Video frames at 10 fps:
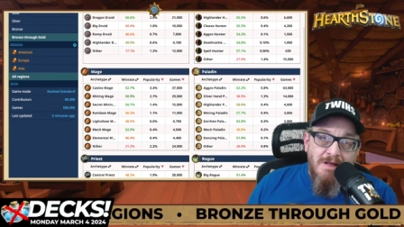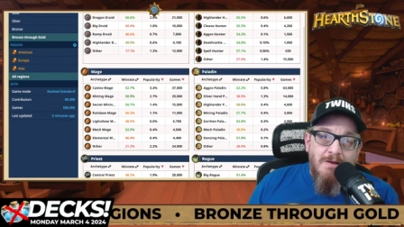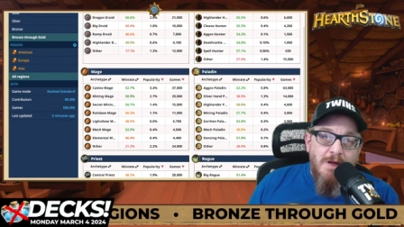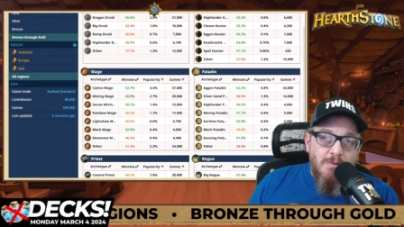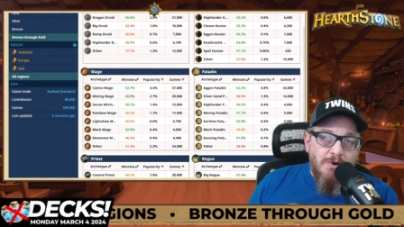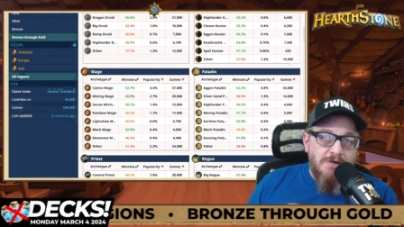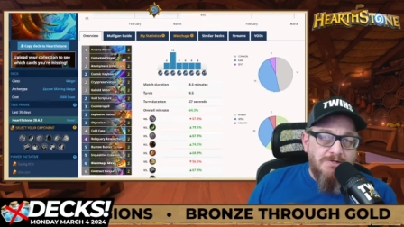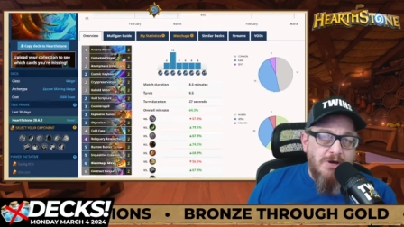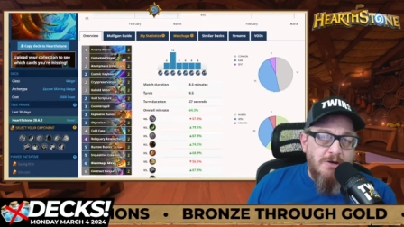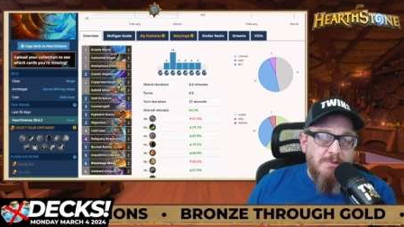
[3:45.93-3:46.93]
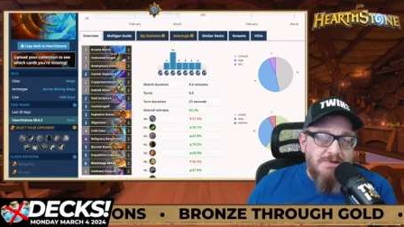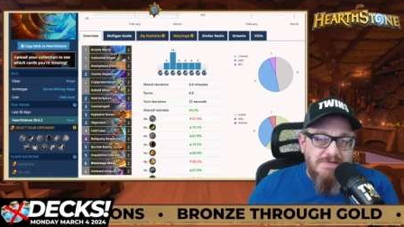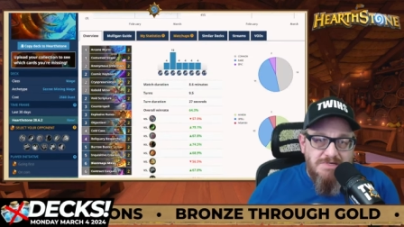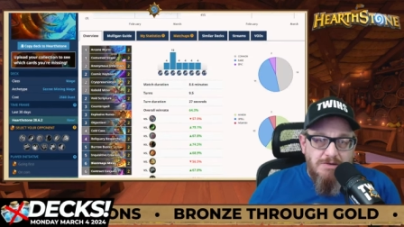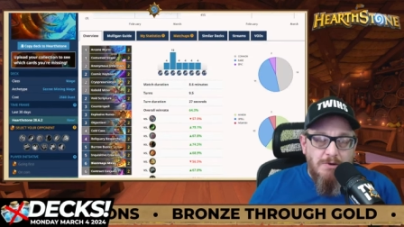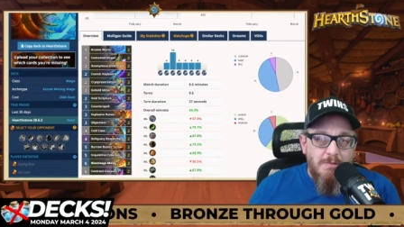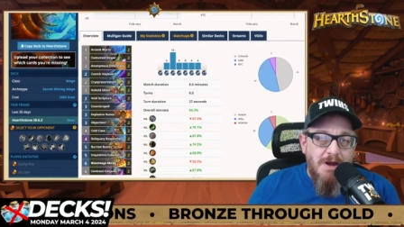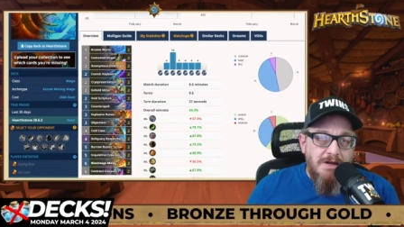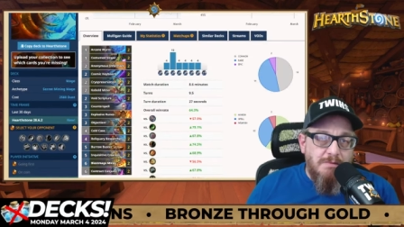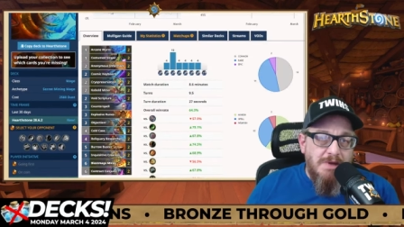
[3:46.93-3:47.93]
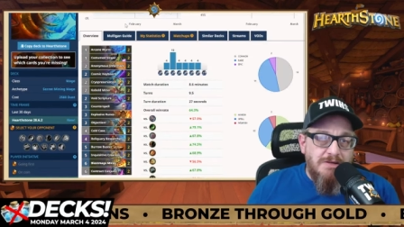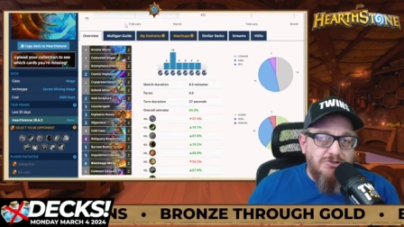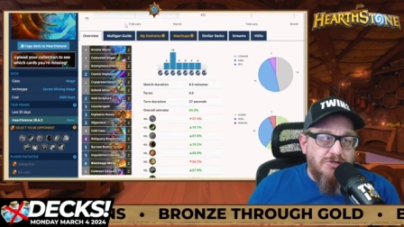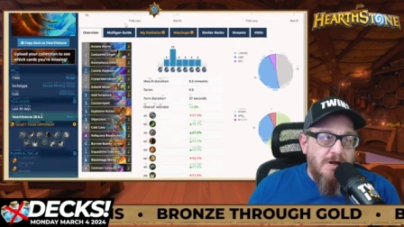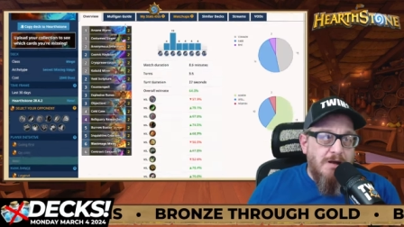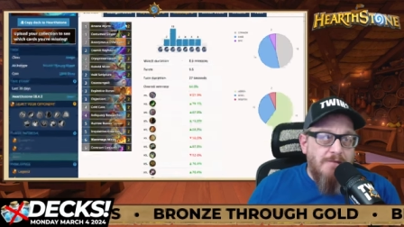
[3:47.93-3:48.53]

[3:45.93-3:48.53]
And we're going to talk about the Secret Mining Mage.